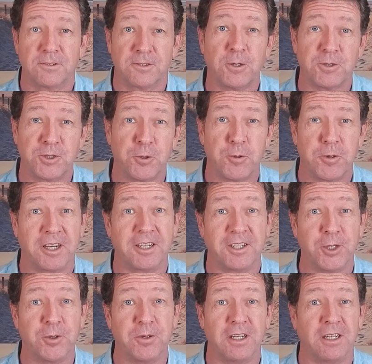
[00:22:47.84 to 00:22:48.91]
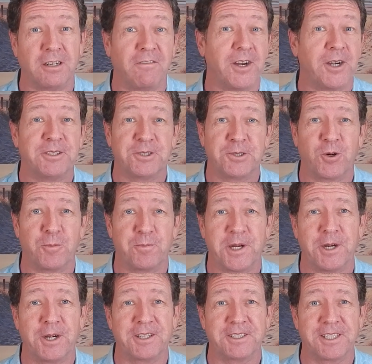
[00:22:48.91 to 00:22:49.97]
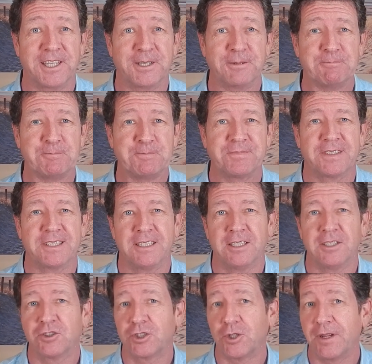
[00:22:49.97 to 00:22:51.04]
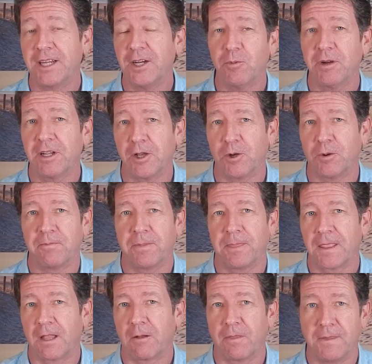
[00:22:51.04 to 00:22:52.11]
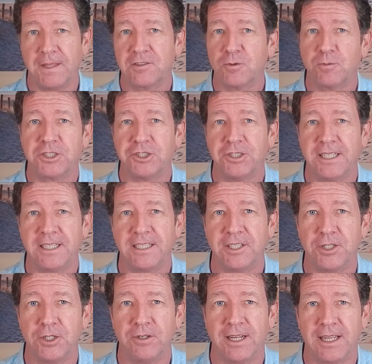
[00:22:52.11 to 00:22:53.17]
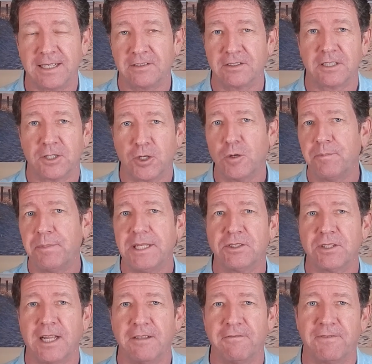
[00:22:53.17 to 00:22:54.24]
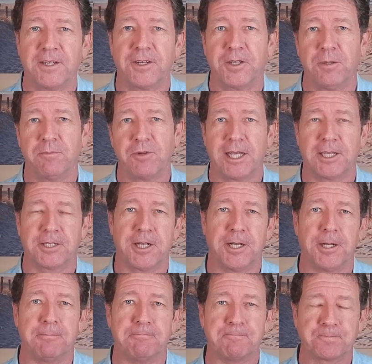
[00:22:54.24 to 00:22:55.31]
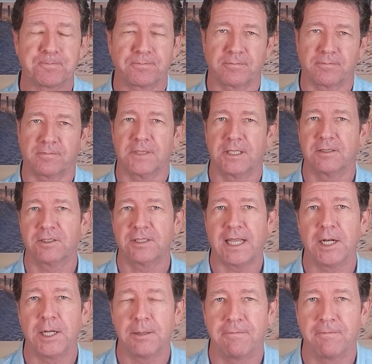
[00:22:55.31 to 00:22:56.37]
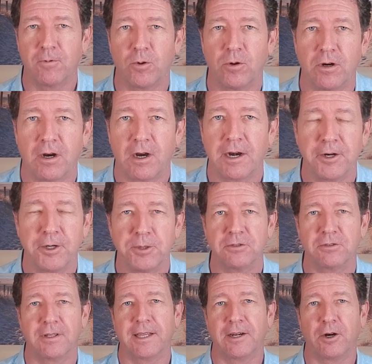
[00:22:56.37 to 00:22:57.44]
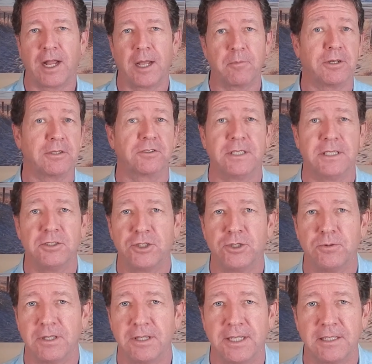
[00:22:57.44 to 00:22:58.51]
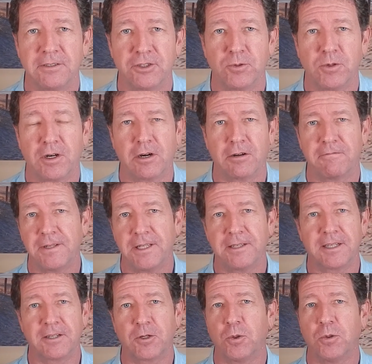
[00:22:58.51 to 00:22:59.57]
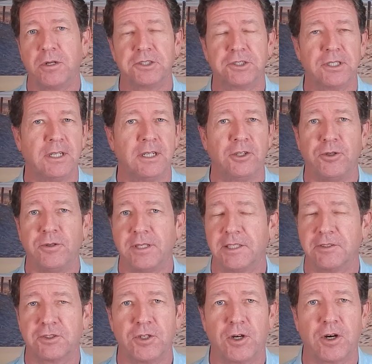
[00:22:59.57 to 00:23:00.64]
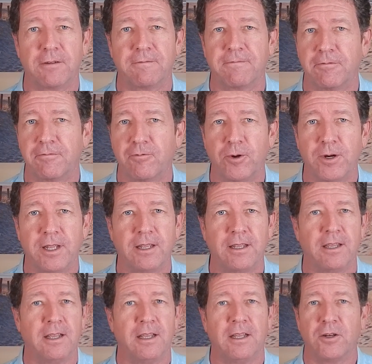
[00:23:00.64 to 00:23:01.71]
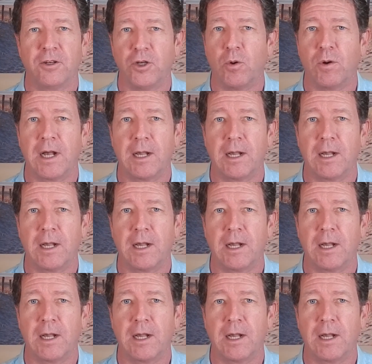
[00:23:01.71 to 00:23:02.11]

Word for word: Told you we were going to do it in a very short period of time. So here we go. This is what you need to do next. Go to beachlifeincome.com sign up for our newsletter. I'm going to send you a link to our affiliate course. You can get started for free no